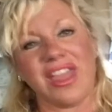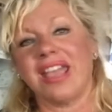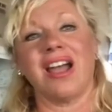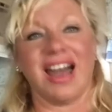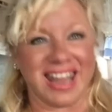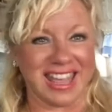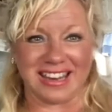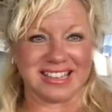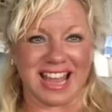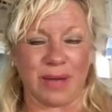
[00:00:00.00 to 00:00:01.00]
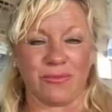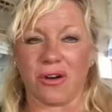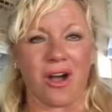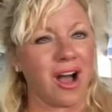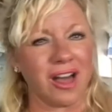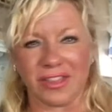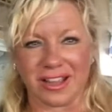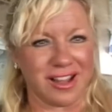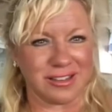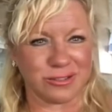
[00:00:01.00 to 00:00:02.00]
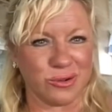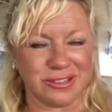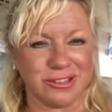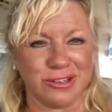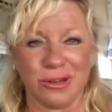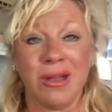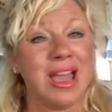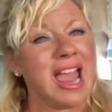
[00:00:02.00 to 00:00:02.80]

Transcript: Thank God ahead of time for all that God is going to do,